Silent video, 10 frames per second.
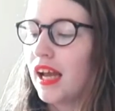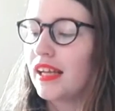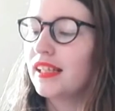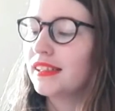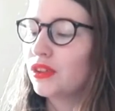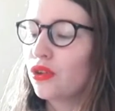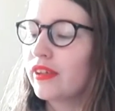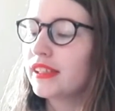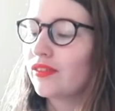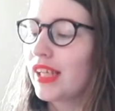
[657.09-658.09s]
and his
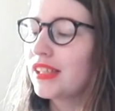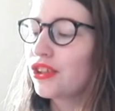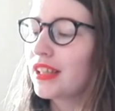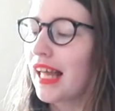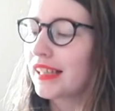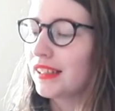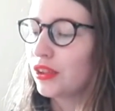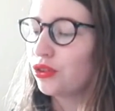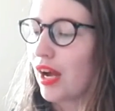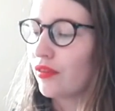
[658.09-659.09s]
stories of
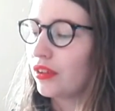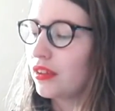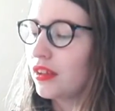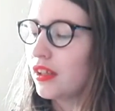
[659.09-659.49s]
intergalactic travel.